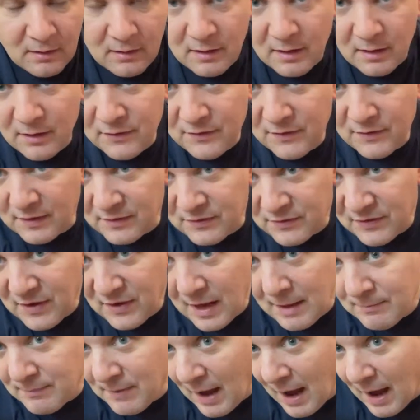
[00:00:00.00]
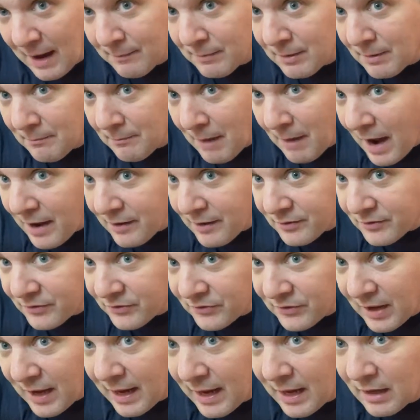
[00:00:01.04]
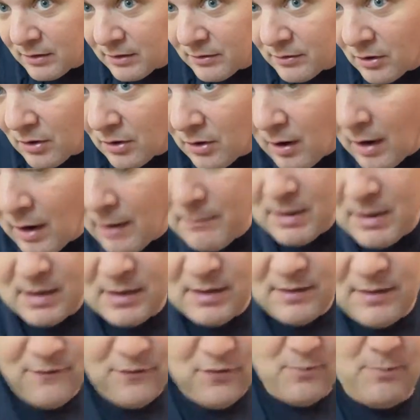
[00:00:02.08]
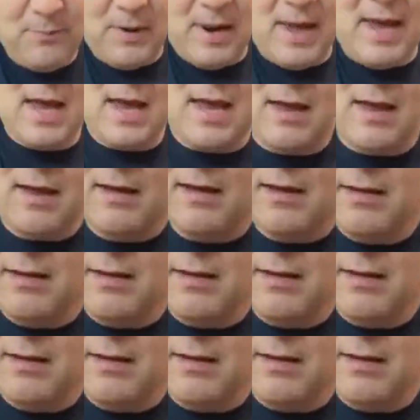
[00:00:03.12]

it's at the same time the minor scale, you know. If you play,